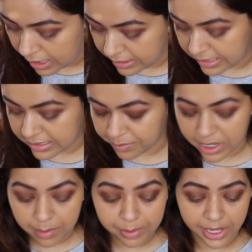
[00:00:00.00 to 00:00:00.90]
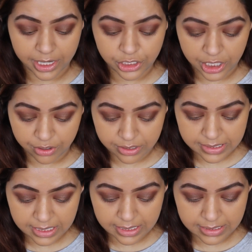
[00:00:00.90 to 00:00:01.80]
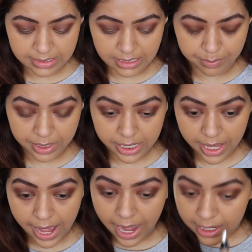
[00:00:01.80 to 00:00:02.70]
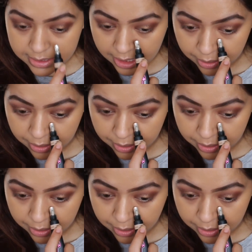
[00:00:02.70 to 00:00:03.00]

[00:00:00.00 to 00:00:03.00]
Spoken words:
And this I'm going to apply generously because Deepika has